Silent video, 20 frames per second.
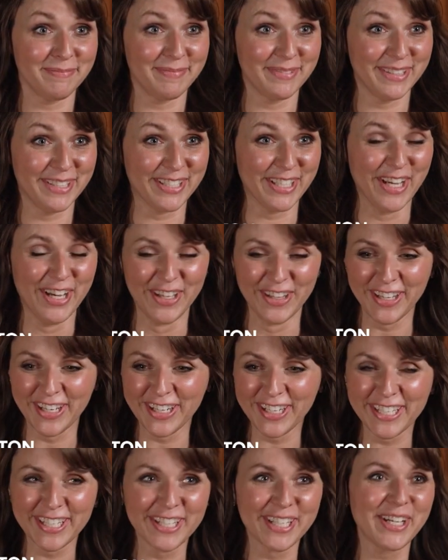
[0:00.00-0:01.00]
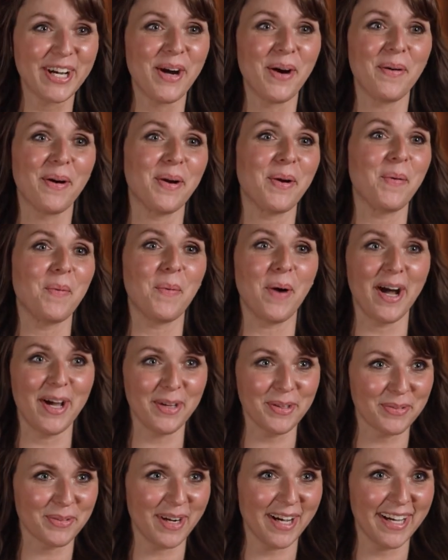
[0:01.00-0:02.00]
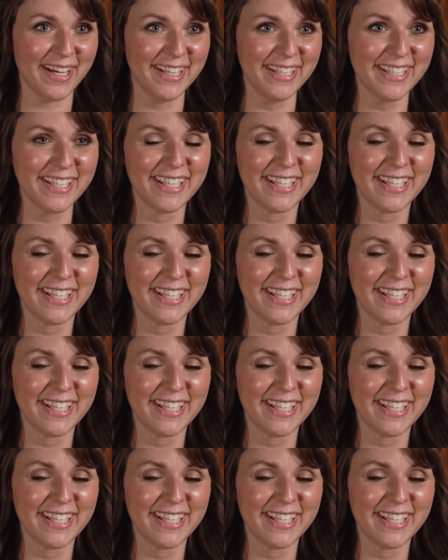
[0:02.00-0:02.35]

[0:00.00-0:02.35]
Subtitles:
They're going to go on a wild ride.